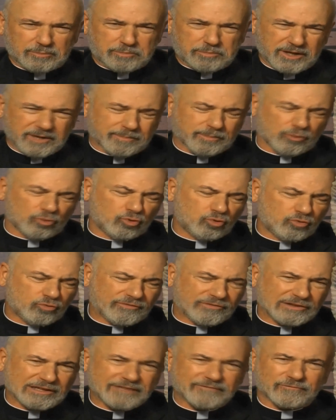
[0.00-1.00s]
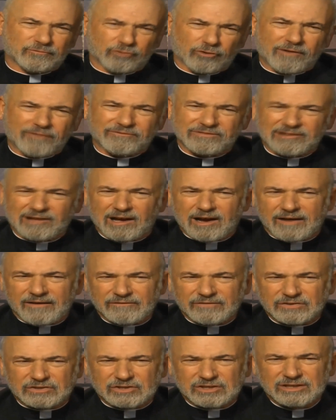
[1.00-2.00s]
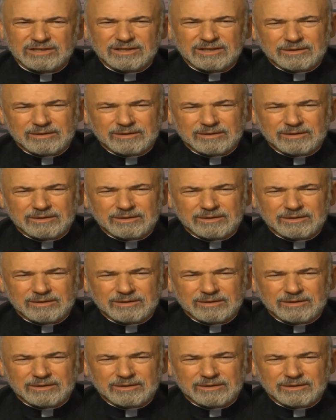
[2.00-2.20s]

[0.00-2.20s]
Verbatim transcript: people who've lived rough lives,